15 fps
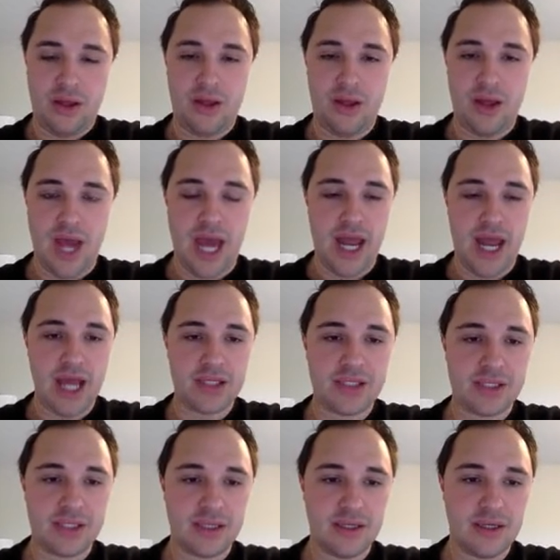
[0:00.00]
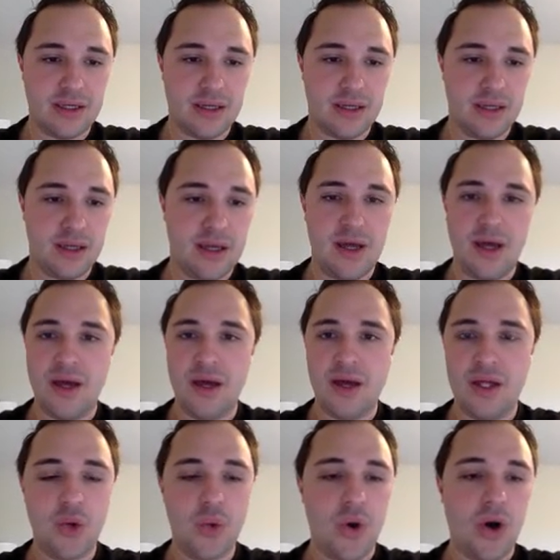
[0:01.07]
and ask
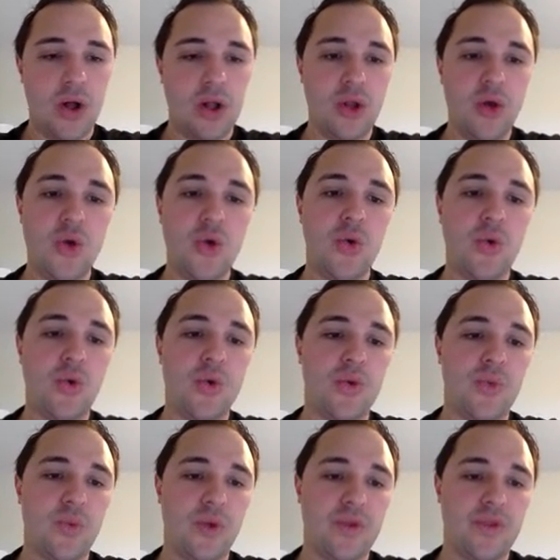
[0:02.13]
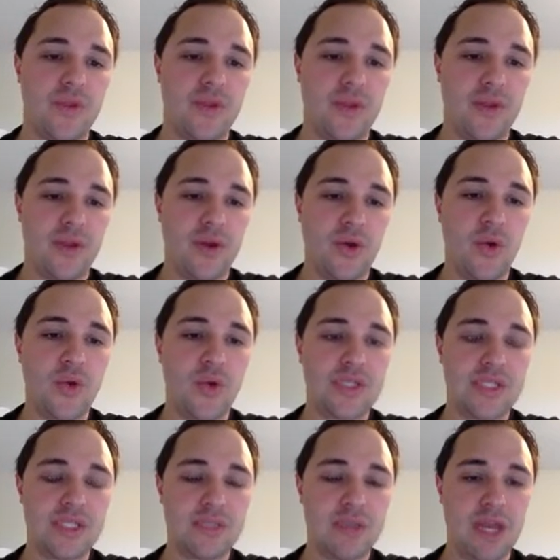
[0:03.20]
you all who was
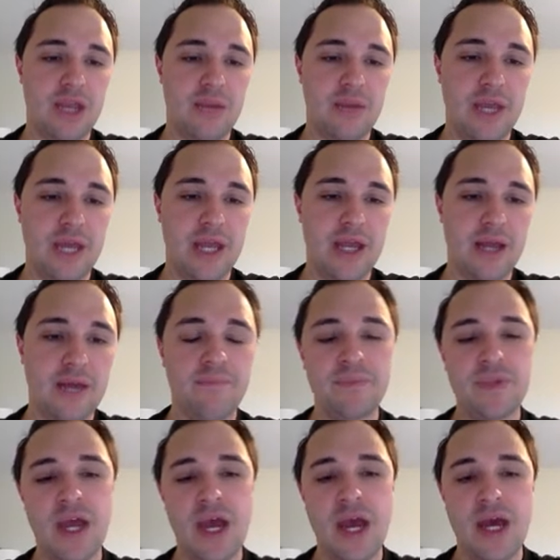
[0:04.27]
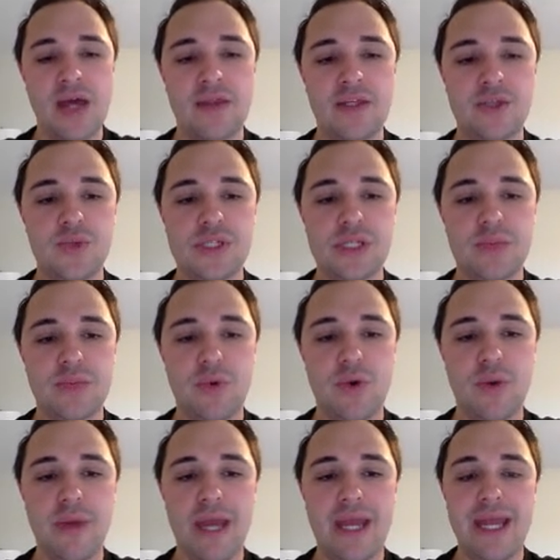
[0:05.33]
this man in the beginning. This was an
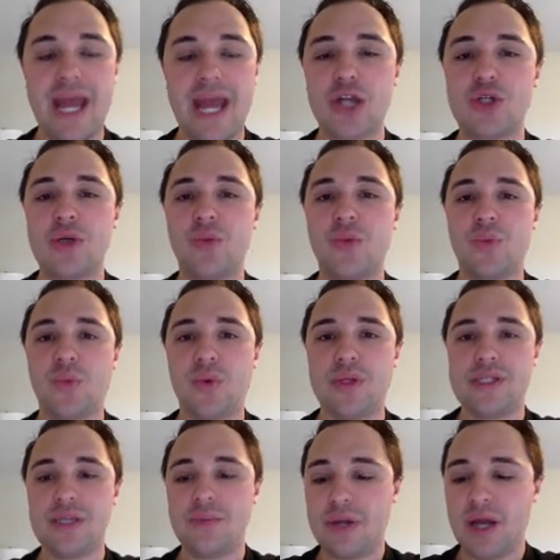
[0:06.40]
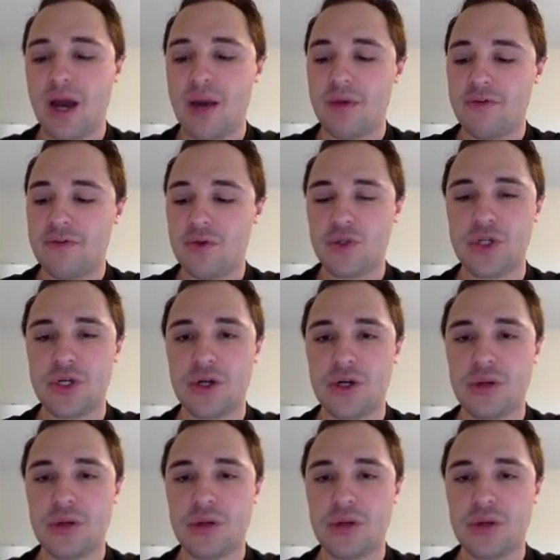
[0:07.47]
important man. He actually did become a future